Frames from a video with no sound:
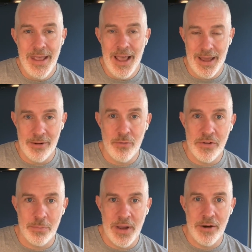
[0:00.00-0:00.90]
And then
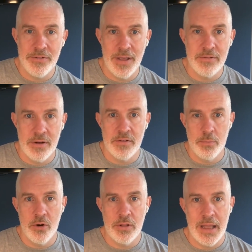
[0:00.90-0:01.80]
Chris Mayer says in his
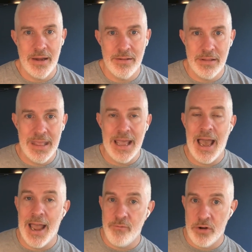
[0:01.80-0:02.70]
book that the
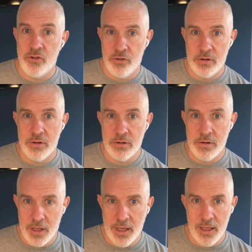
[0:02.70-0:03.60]
average
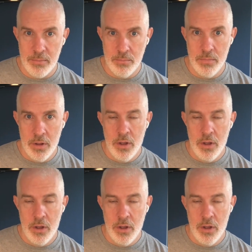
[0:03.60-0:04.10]
time